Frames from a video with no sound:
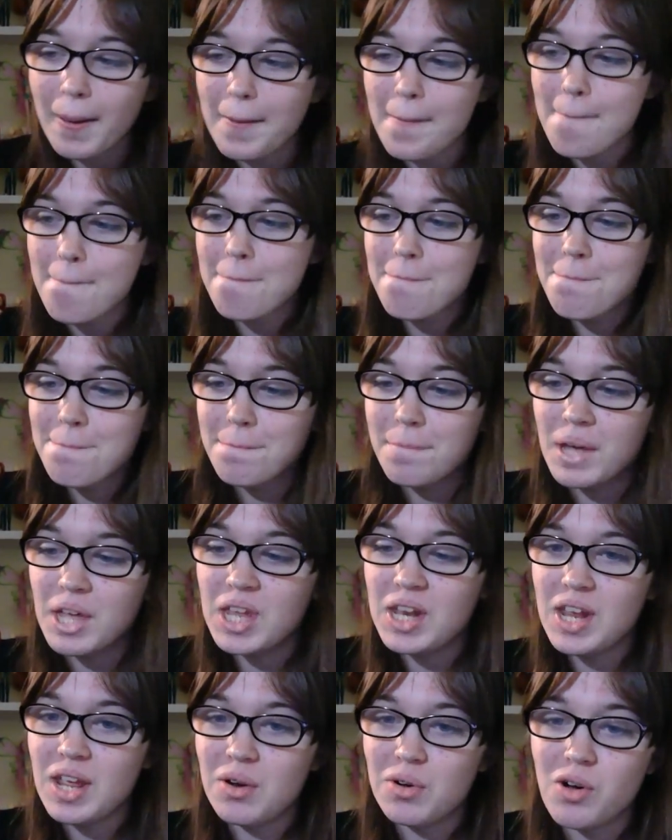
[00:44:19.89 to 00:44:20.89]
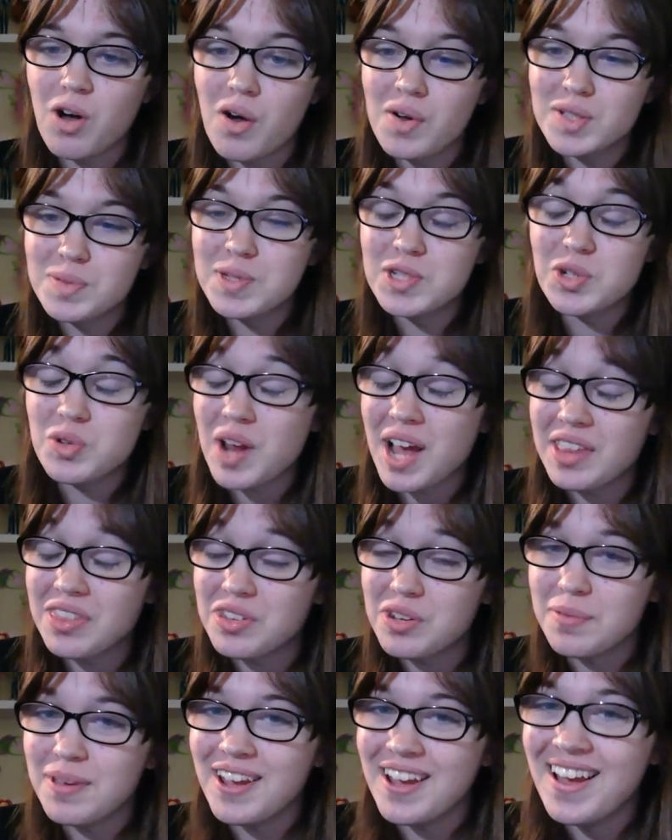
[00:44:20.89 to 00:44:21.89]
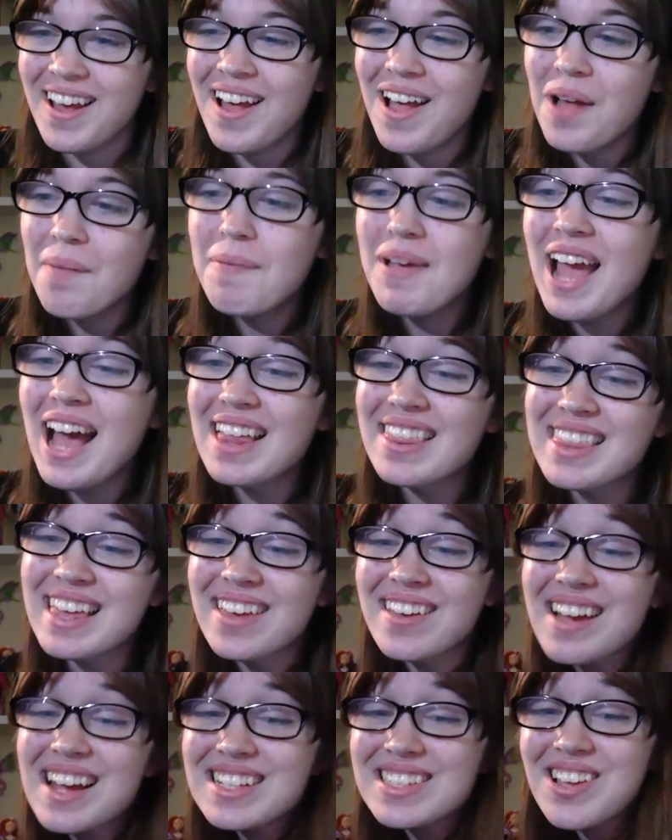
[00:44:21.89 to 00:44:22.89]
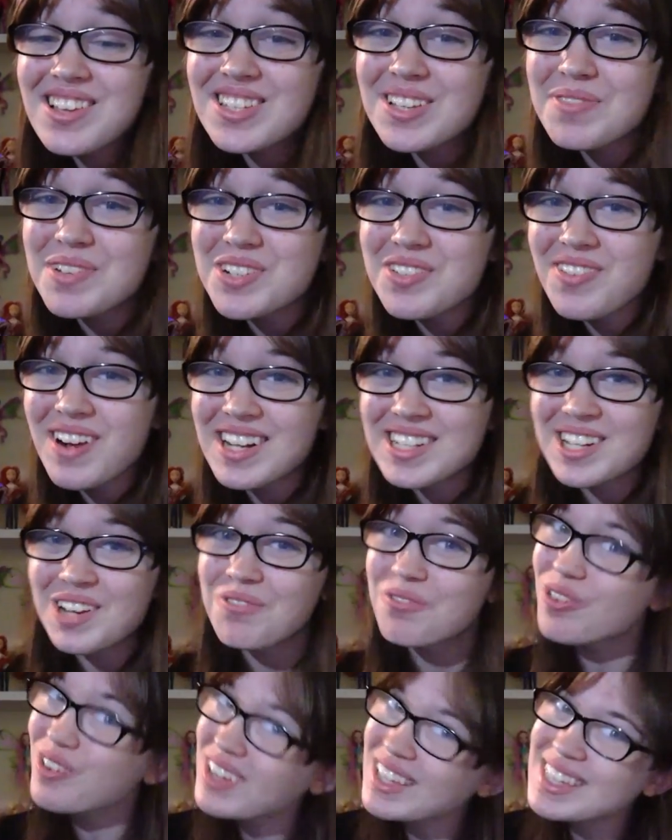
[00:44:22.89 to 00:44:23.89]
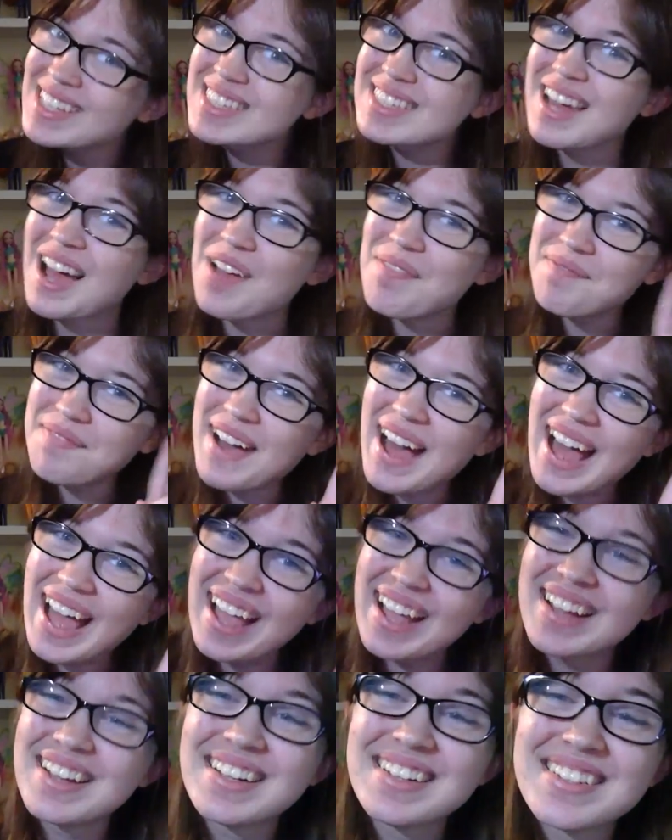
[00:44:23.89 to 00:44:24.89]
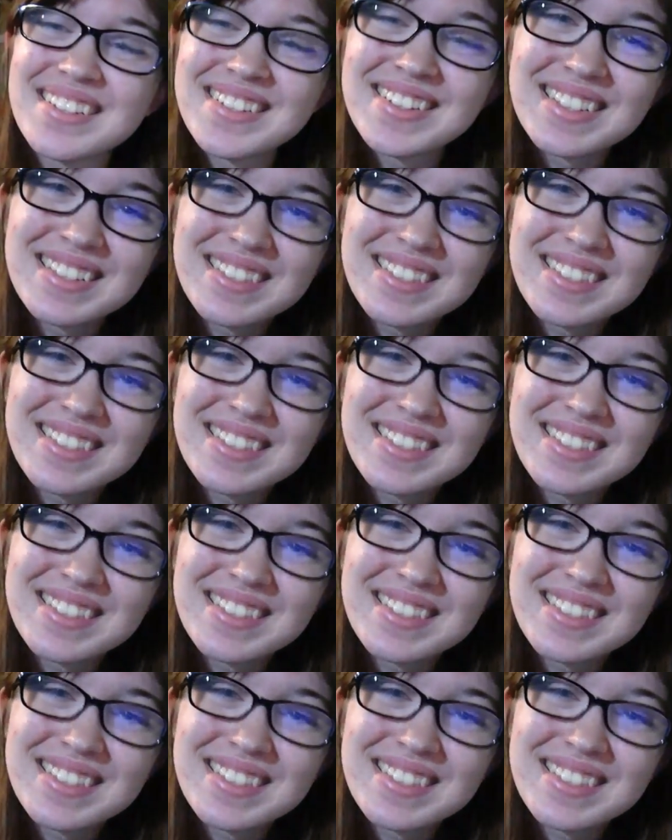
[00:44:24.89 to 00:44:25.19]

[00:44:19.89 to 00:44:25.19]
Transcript: um, but it'll always be June 9th to me. But yeah, thank you guys so, so much for watching for real this time. Bye!